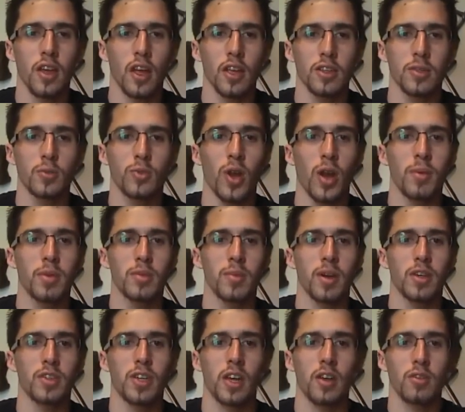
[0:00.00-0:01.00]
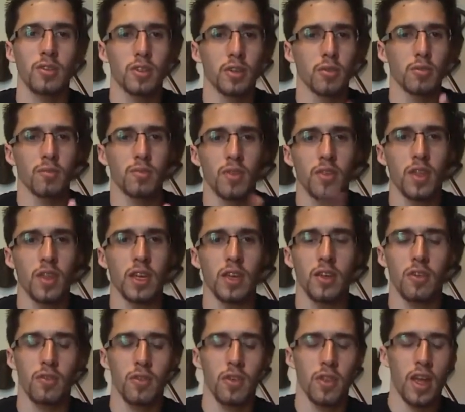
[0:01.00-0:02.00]
subscribing to my channel, so thank
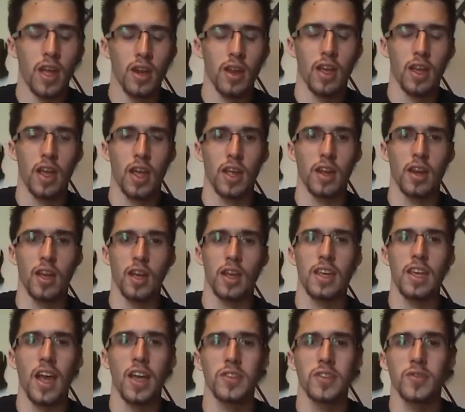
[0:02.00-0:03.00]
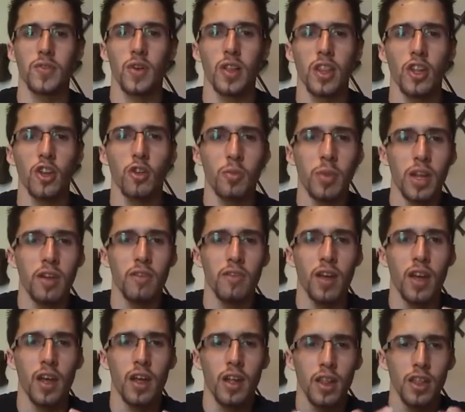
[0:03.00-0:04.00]
you for that. And he asked for a little bit
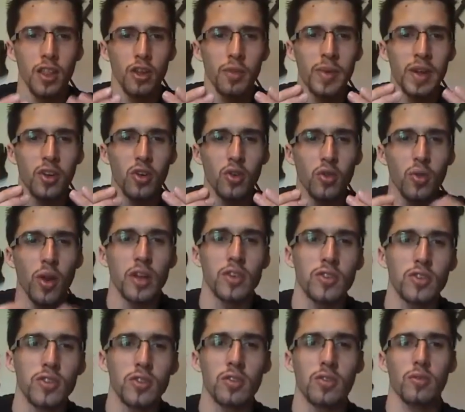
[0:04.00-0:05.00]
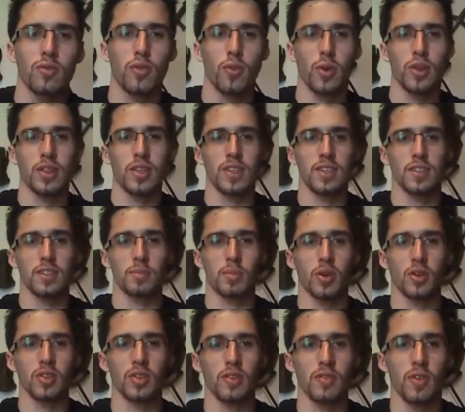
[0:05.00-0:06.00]
of crunch for what these
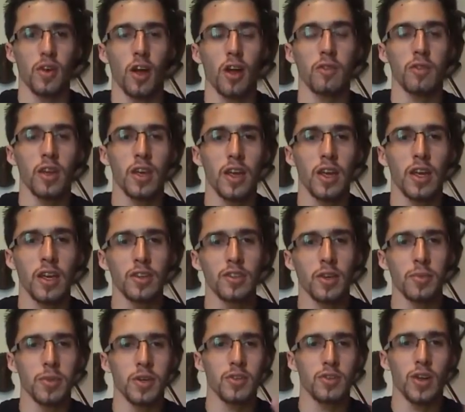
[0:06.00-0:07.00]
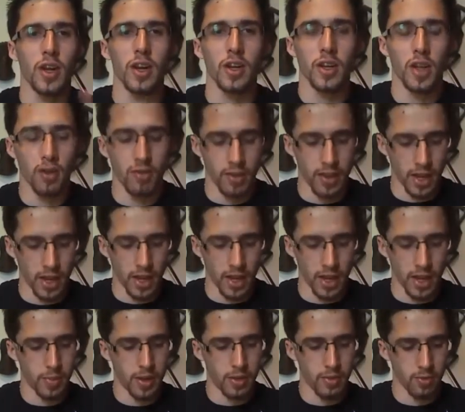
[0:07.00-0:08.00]
books involve. So I'm going to try to cover that a
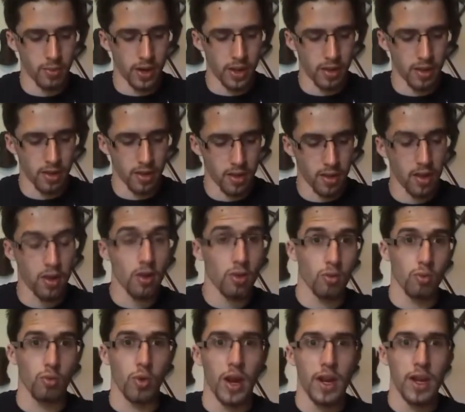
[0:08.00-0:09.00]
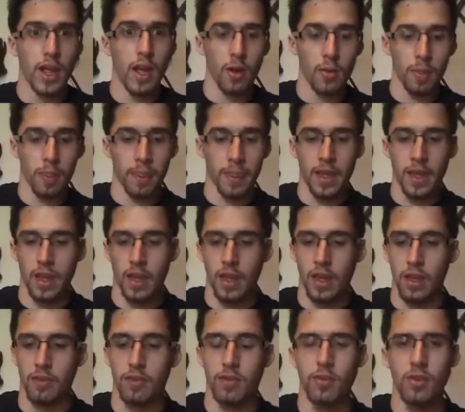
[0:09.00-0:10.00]
little bit with right now.
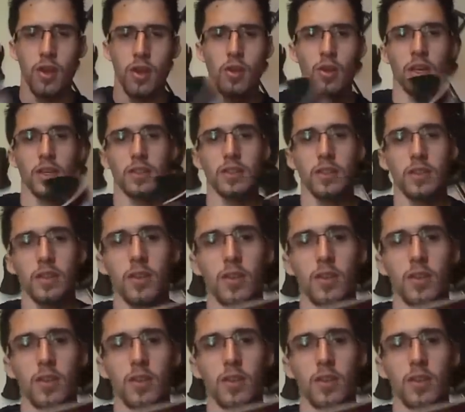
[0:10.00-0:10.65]
If you notice,